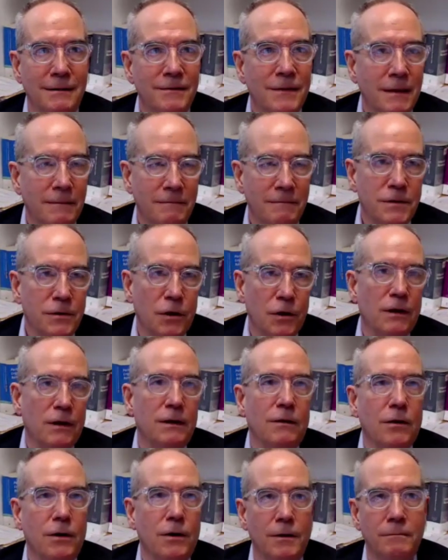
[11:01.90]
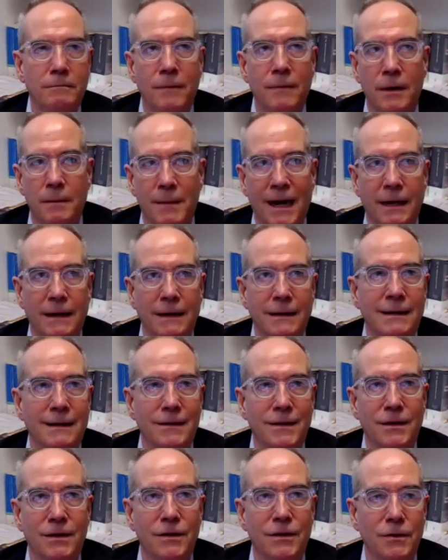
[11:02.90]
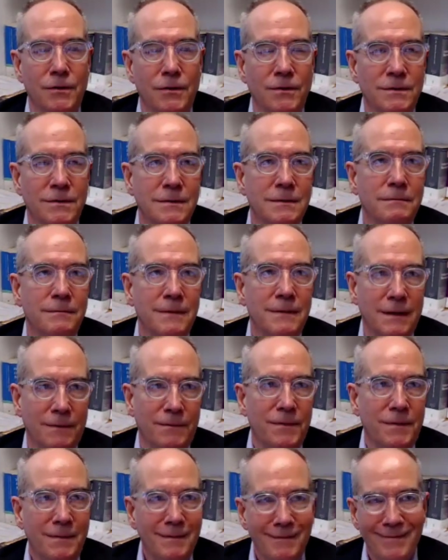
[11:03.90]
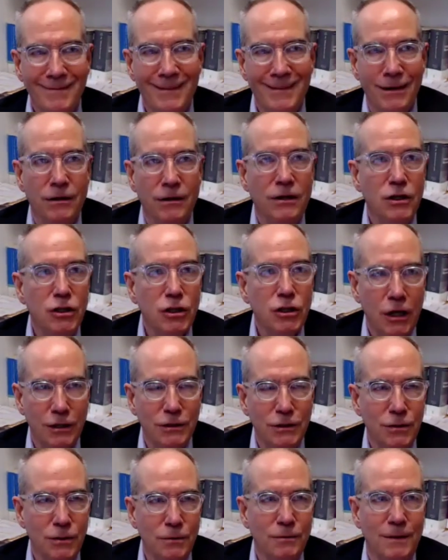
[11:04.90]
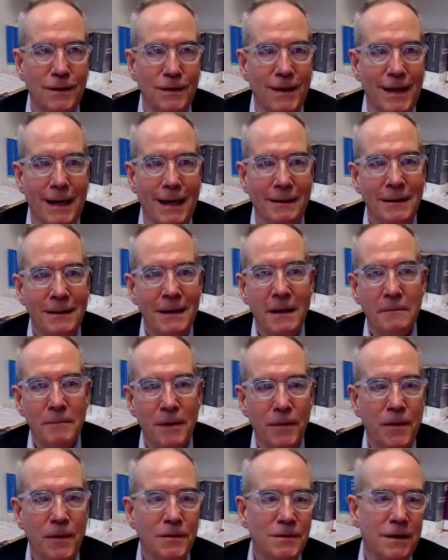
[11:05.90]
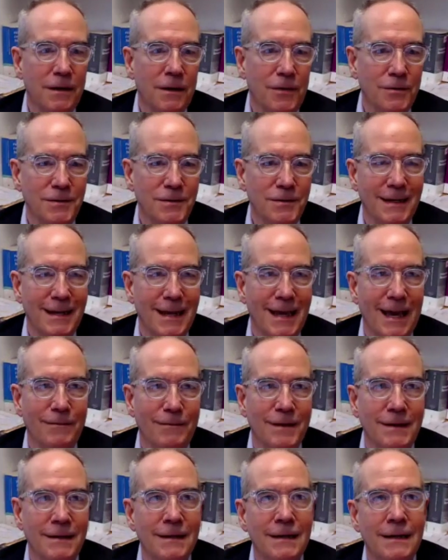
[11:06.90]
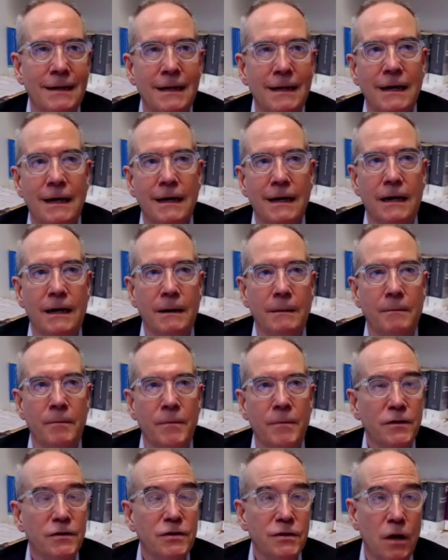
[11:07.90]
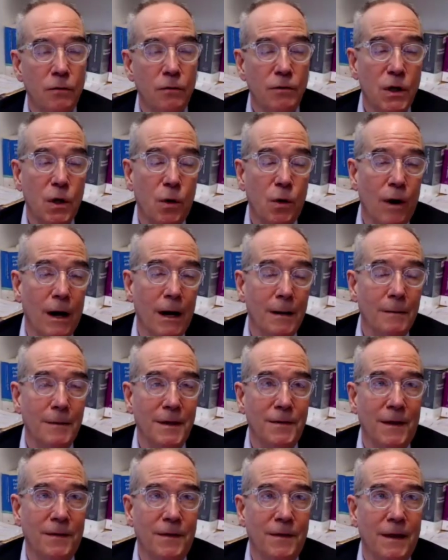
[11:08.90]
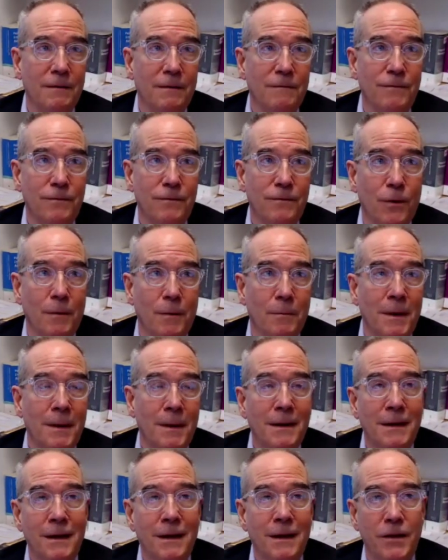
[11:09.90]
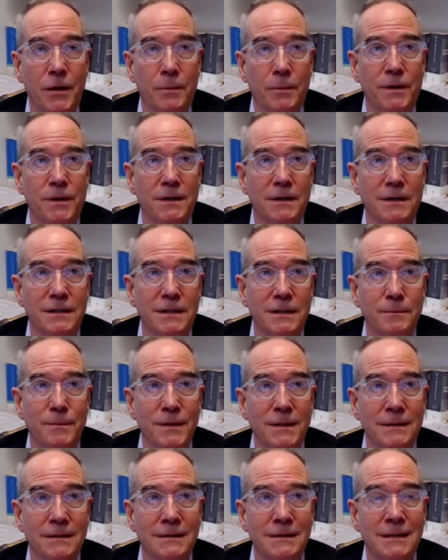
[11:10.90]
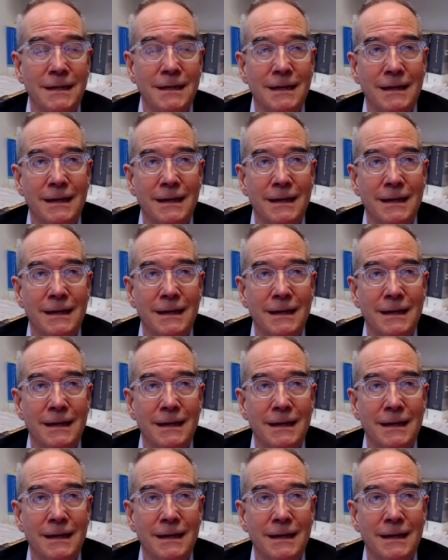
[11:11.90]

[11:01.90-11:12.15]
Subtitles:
They've certainly heard about it in the news. They're attuned to that, but there's others that haven't. There's no requirement that they inform the participants.